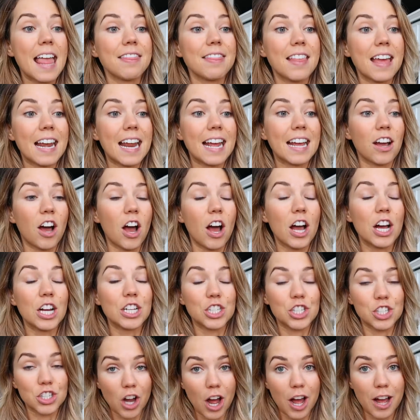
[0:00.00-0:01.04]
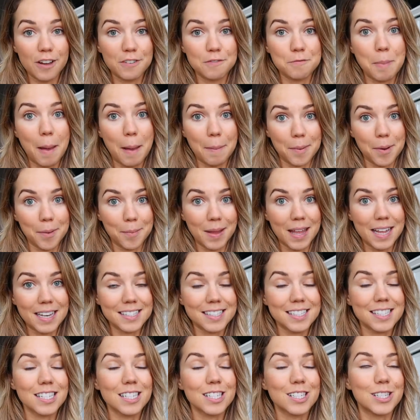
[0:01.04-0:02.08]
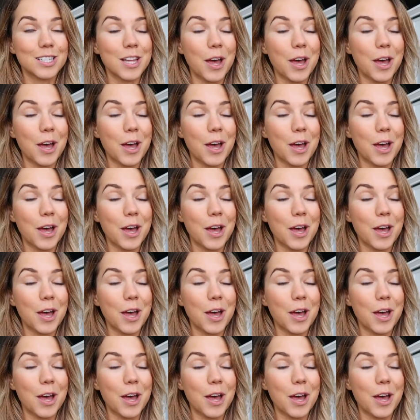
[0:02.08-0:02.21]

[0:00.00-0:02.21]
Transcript: And then I got a shot of peppermint.